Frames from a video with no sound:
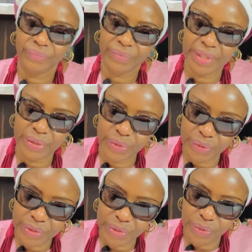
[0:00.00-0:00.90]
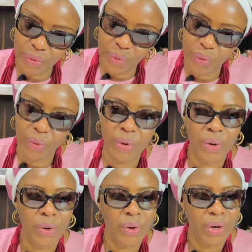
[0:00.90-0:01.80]
they don't know
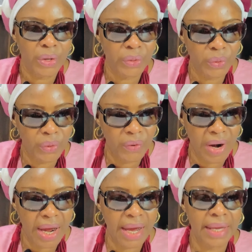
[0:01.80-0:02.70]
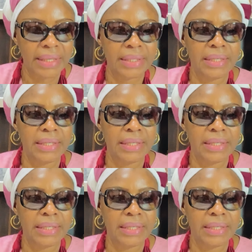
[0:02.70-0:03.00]
your grind,